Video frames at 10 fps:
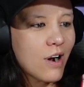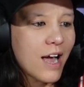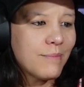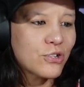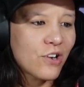
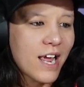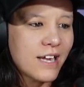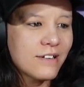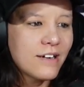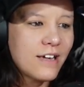hype
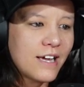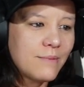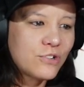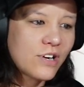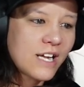train.
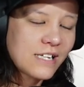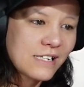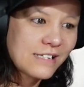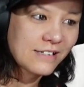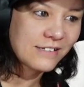Hype train
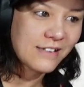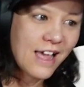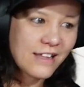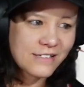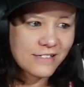
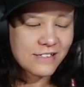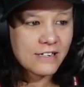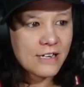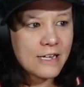success.